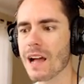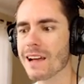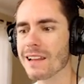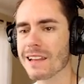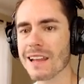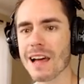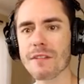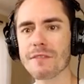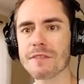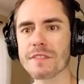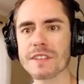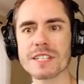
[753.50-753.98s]
I
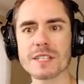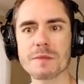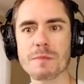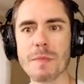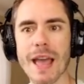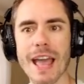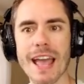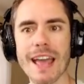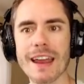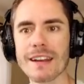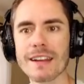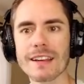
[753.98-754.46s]
love this,
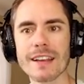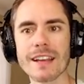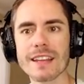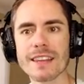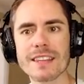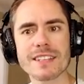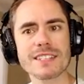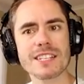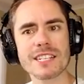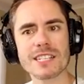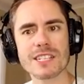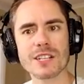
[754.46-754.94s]
man.
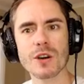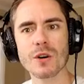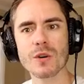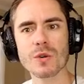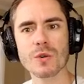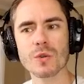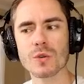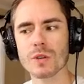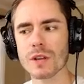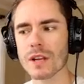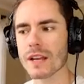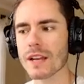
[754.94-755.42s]
This is
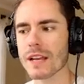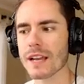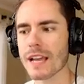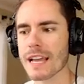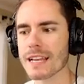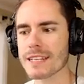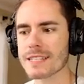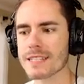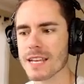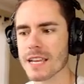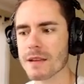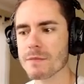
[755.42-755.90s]
cool.
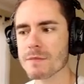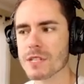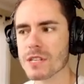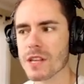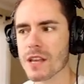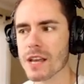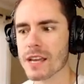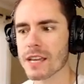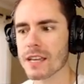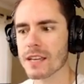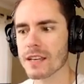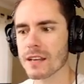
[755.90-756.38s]
It seems
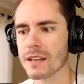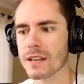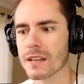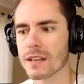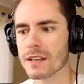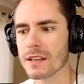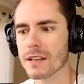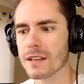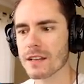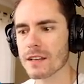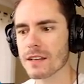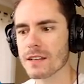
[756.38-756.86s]
like
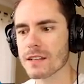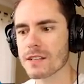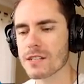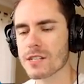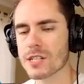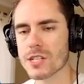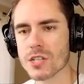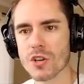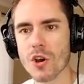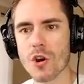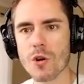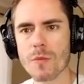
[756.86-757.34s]

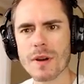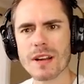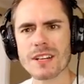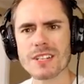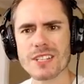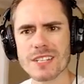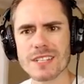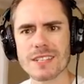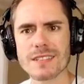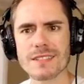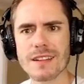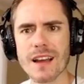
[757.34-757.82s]
so
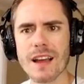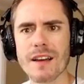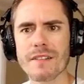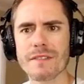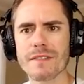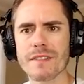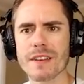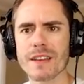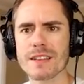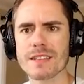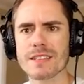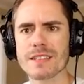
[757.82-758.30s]
much
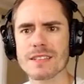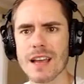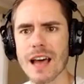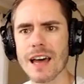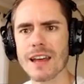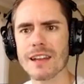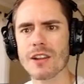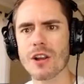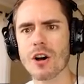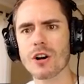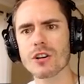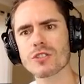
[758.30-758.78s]
stuff is
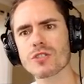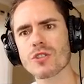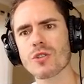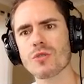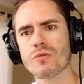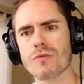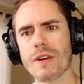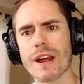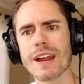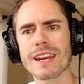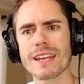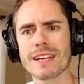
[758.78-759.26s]
unlocked
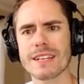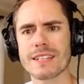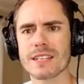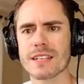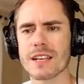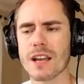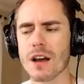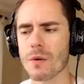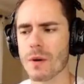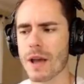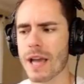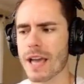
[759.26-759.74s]
already
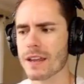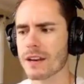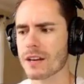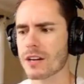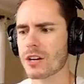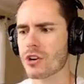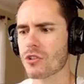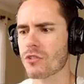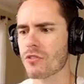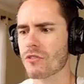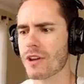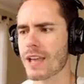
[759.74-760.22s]
to go ahead
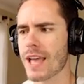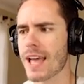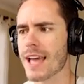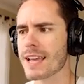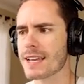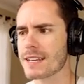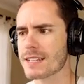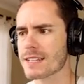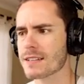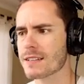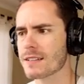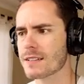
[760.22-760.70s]
and
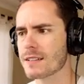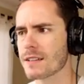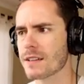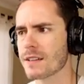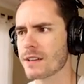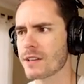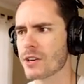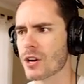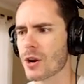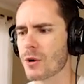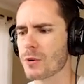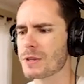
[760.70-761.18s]
create.
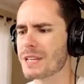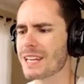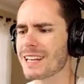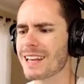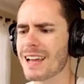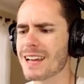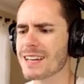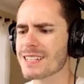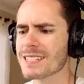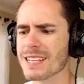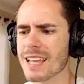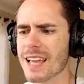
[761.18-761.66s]
You know, in the
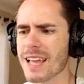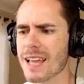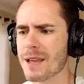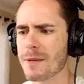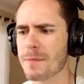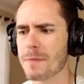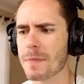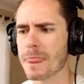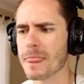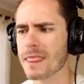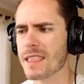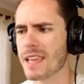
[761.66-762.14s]
last
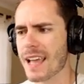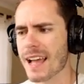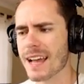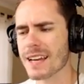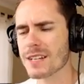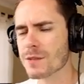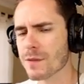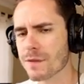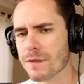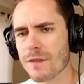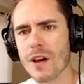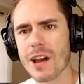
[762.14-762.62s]
game, you
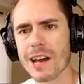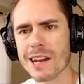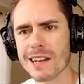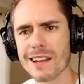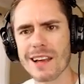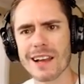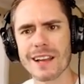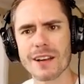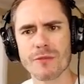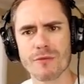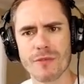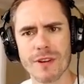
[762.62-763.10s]
had to find
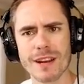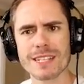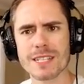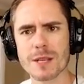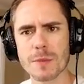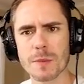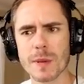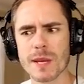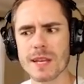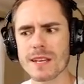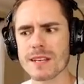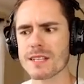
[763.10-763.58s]
like
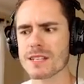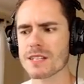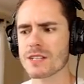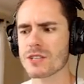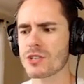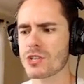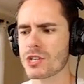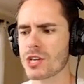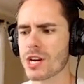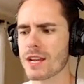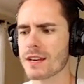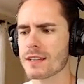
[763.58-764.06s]
recipes
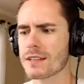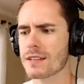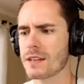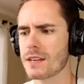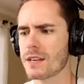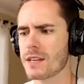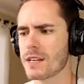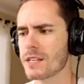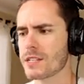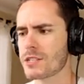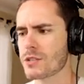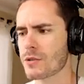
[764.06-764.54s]
and shit
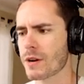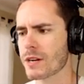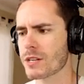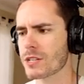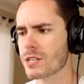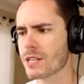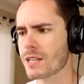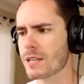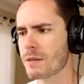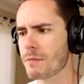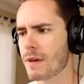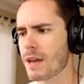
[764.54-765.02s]
to
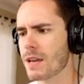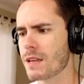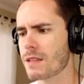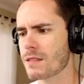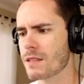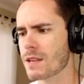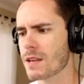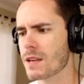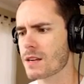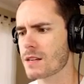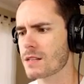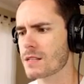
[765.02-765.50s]
actually make
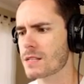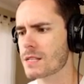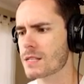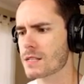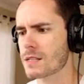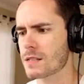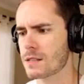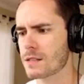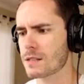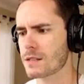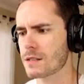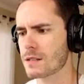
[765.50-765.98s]

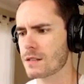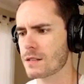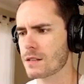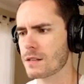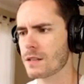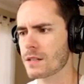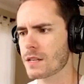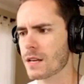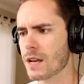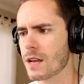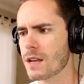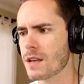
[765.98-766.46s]
things.
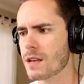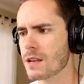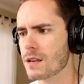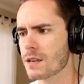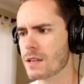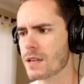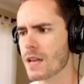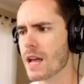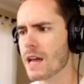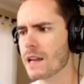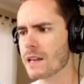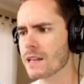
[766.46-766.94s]
Okay,
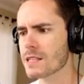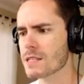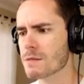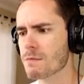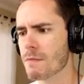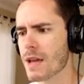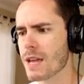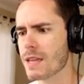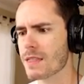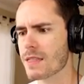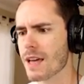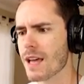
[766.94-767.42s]
yeah,
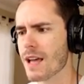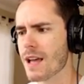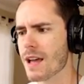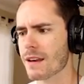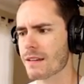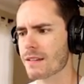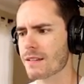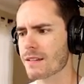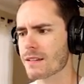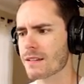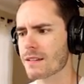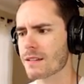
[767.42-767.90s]
let's make
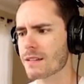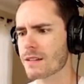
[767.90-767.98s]
that.